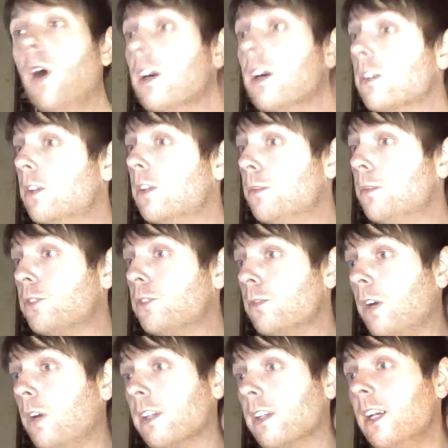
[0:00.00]
club
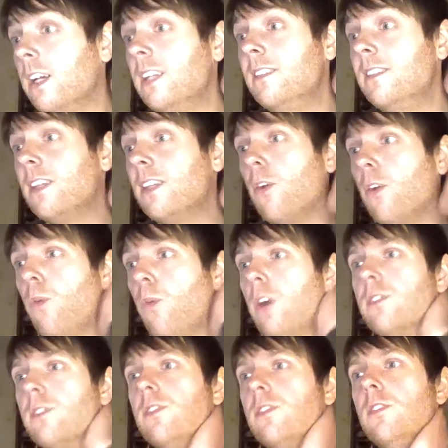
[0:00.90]
squad did
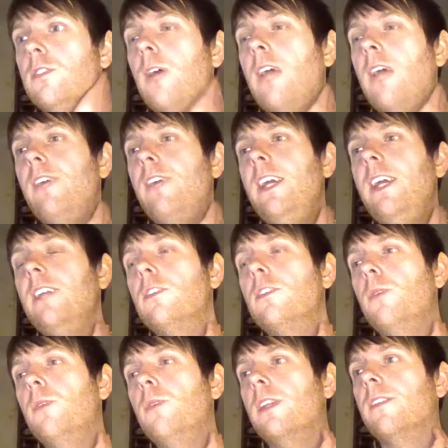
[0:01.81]
Rod Stewart have a
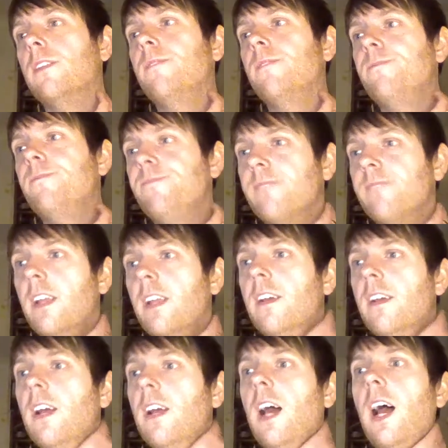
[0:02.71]
hit with?
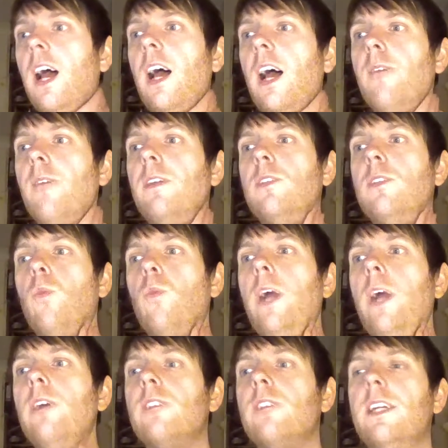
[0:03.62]
Is it
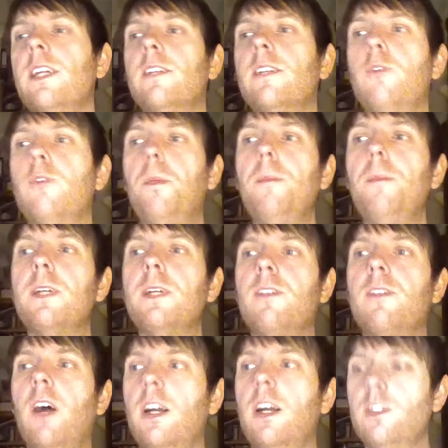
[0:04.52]
Wales, England, Republic
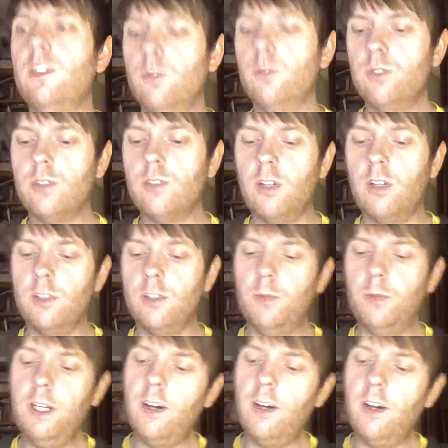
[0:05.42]
of Ireland, or Scotland?
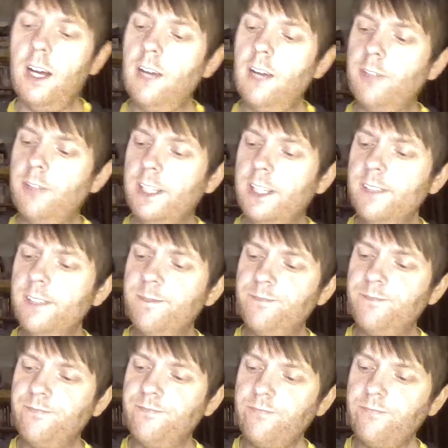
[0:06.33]
We are having
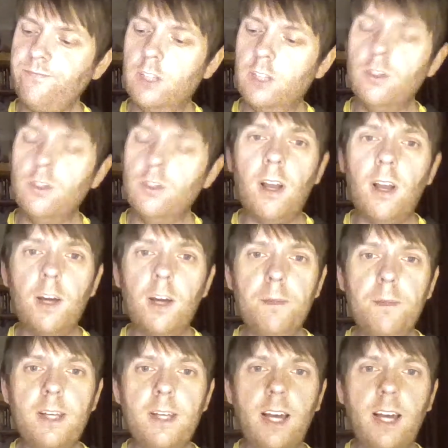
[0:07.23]
a double
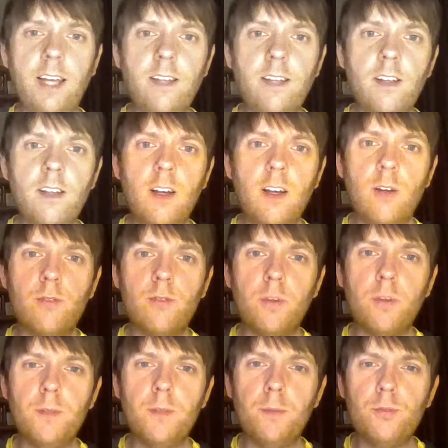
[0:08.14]
IPA
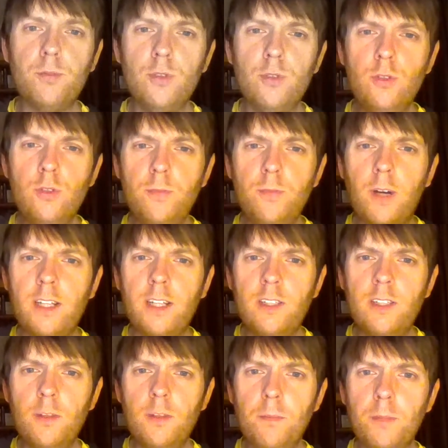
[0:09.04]
from the Brew by
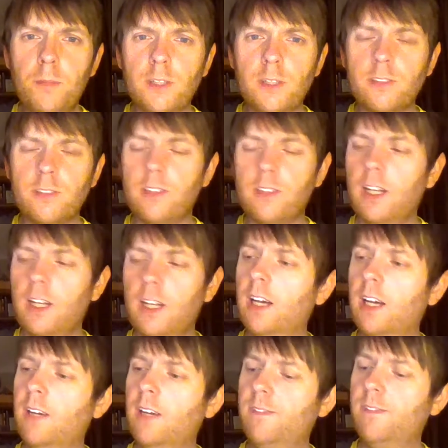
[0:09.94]
Numbers
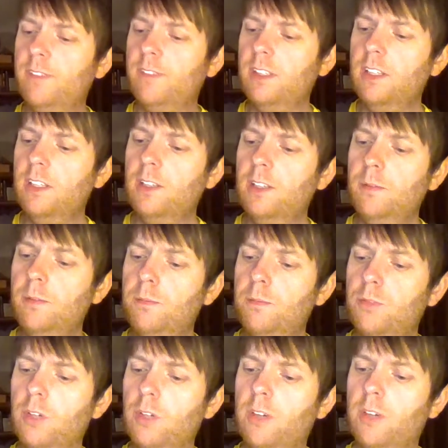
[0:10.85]

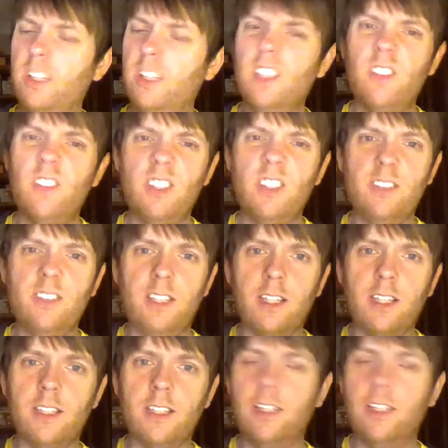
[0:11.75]
brewery. Can't really see
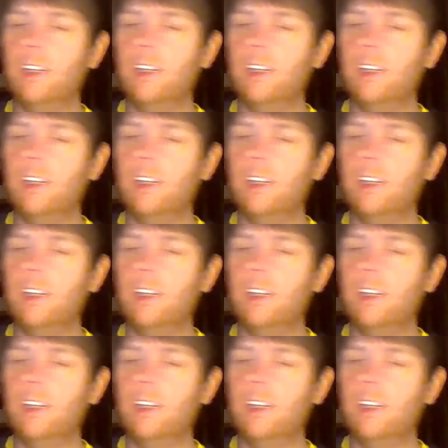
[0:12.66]
that, can you?